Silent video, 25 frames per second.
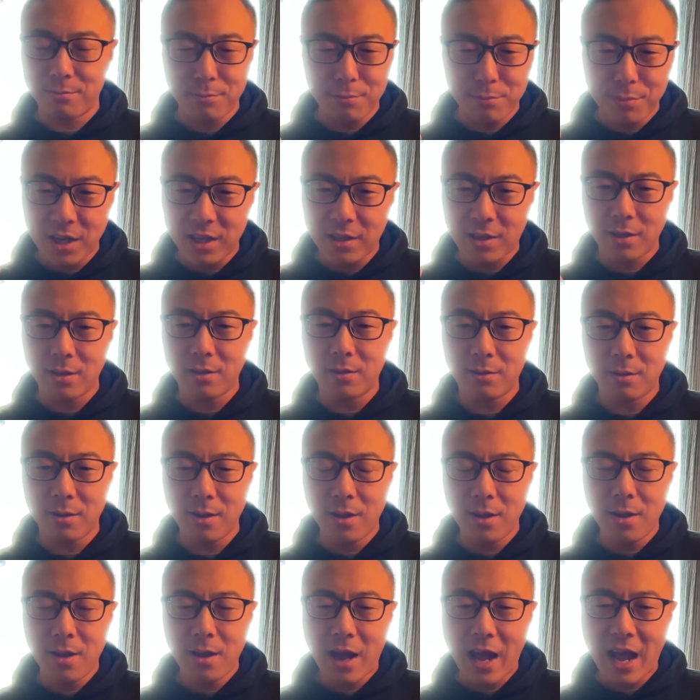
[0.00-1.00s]
making
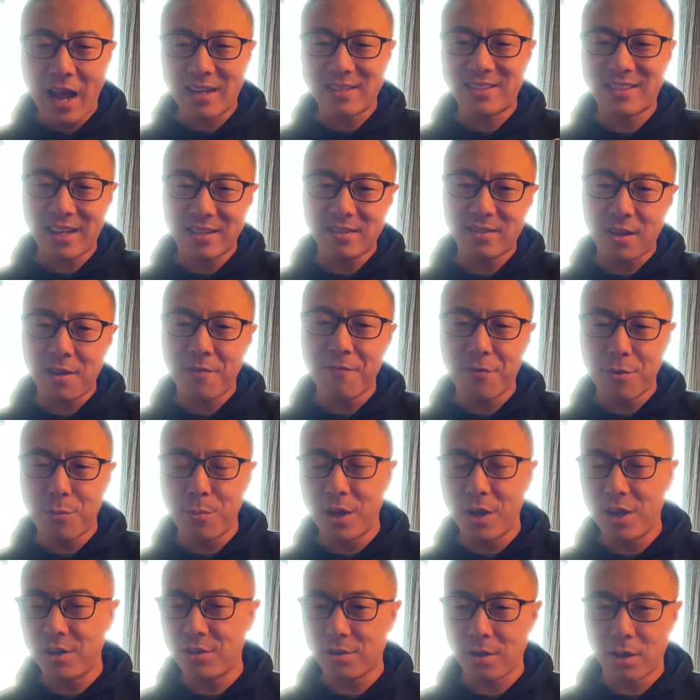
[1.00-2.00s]
accessing
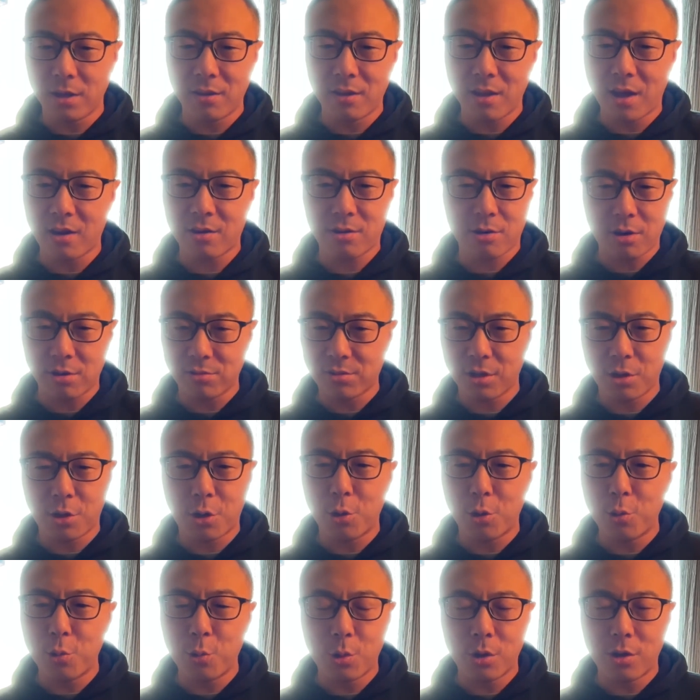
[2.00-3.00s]
information across the
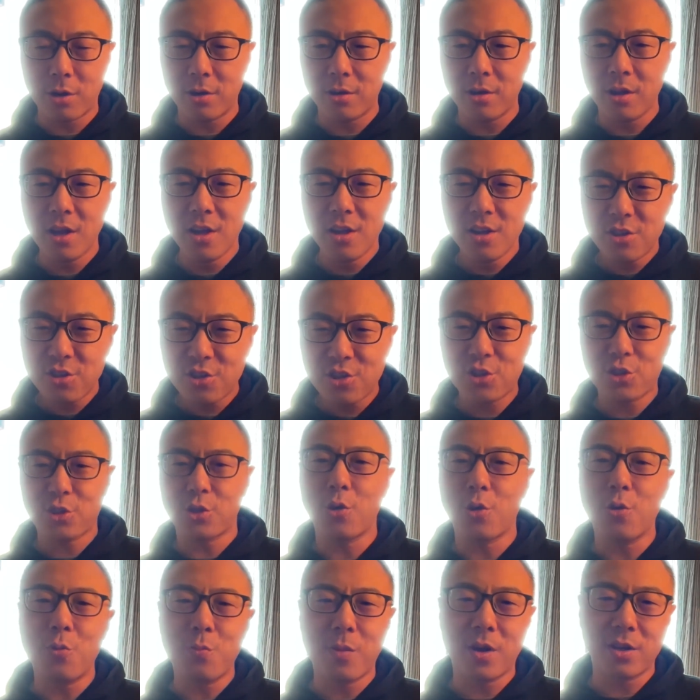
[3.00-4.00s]
whole world
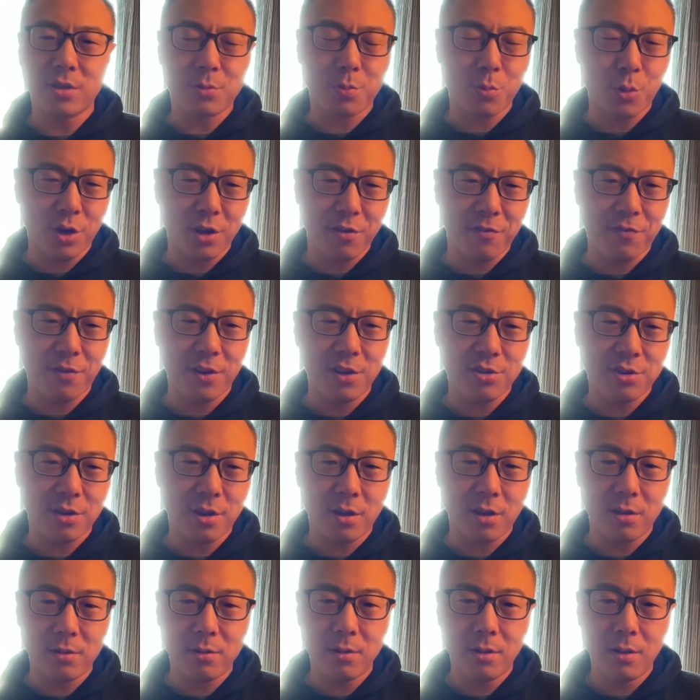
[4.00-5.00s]
so much more
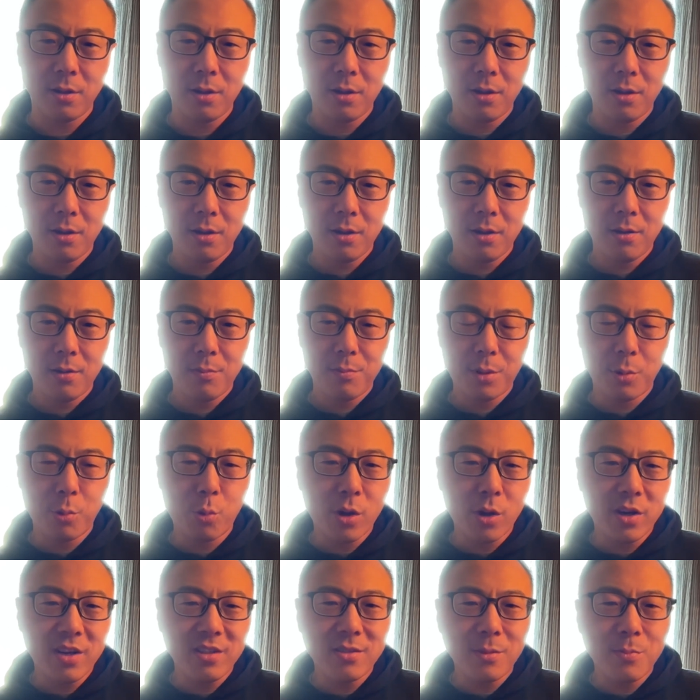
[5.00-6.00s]
efficient. But
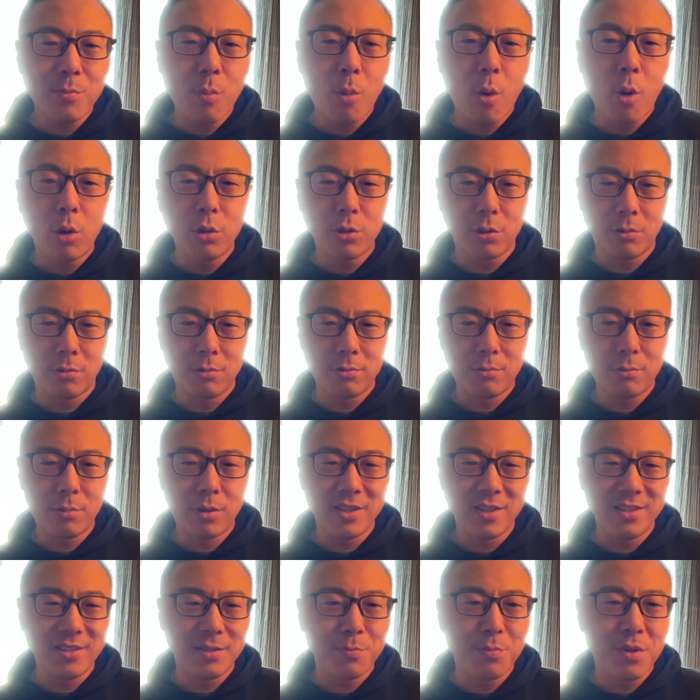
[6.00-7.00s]
what is the model?
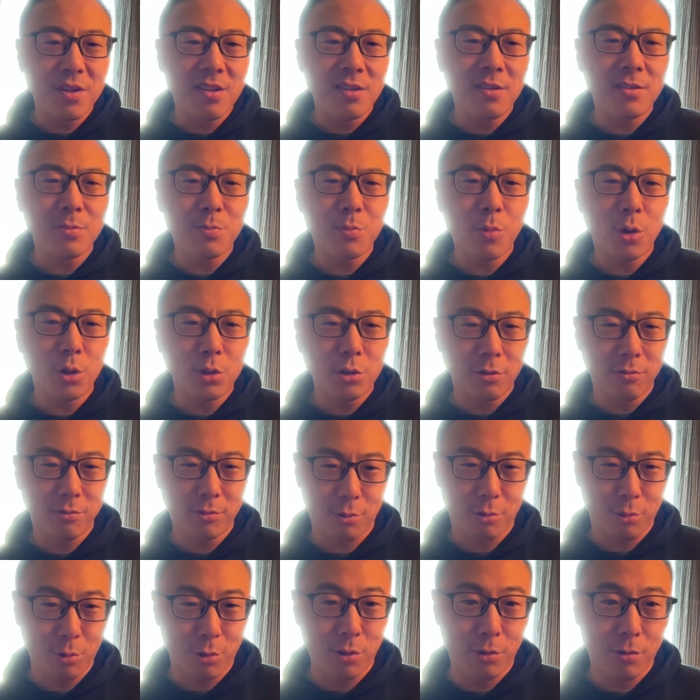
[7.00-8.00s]
What is the business model
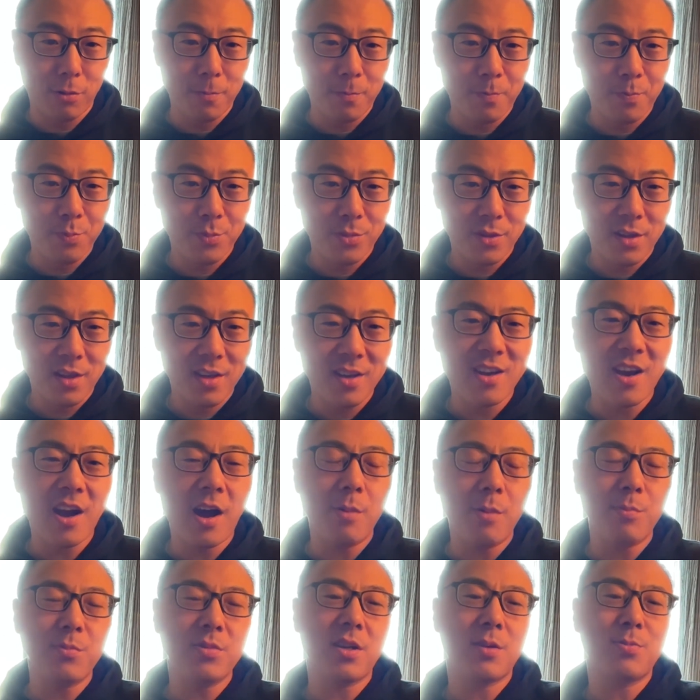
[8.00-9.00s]
of Google? It
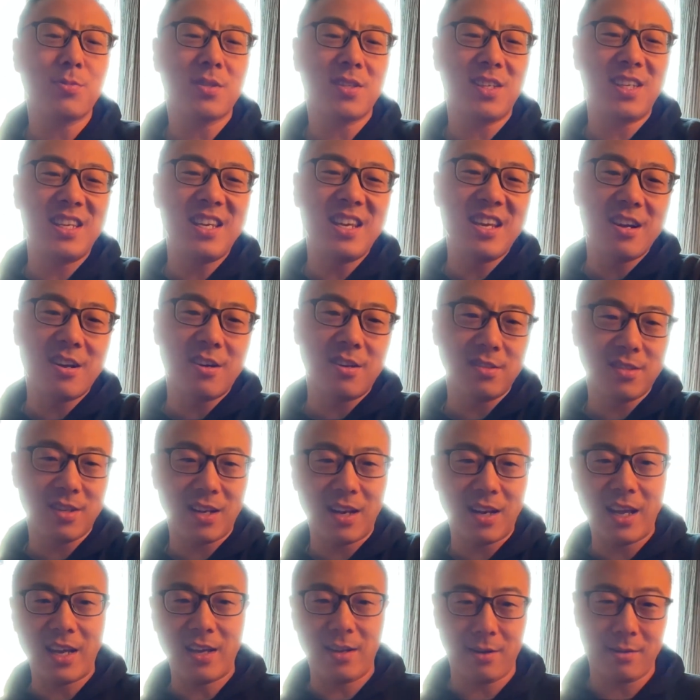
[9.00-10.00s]
comes up years
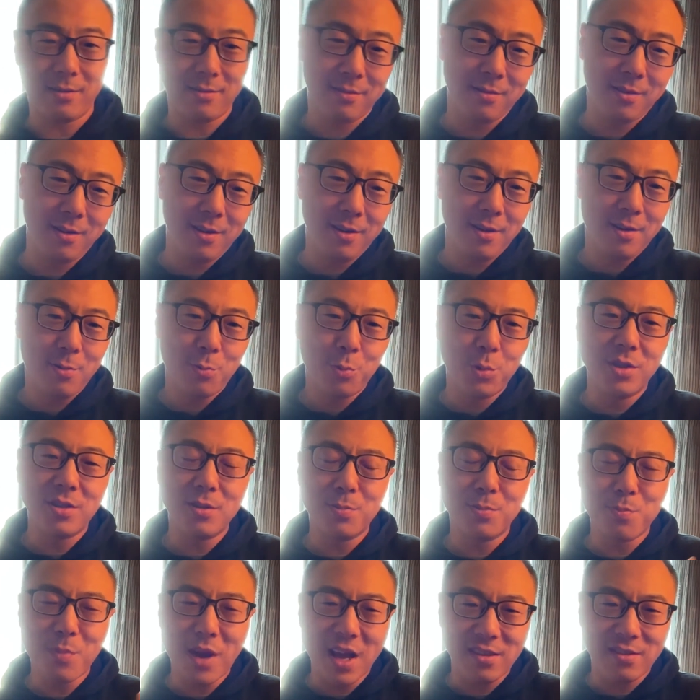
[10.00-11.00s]
later
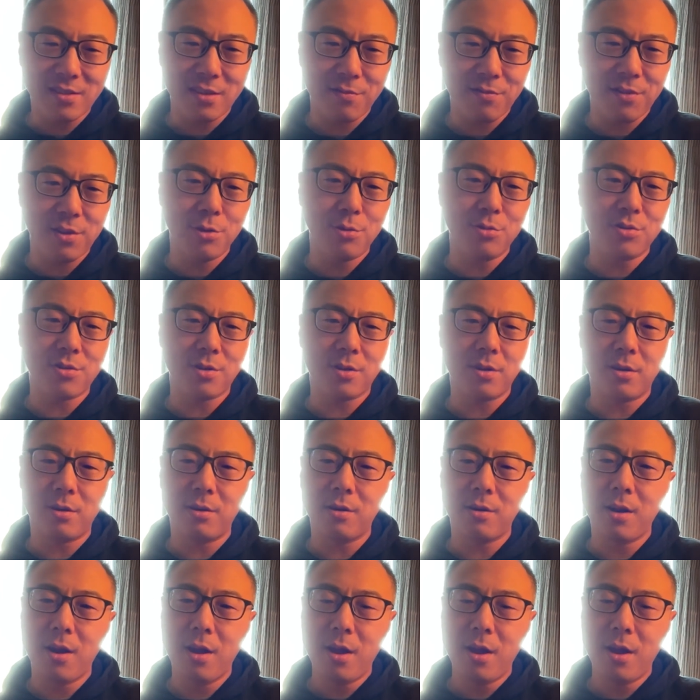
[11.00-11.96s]
with massive user,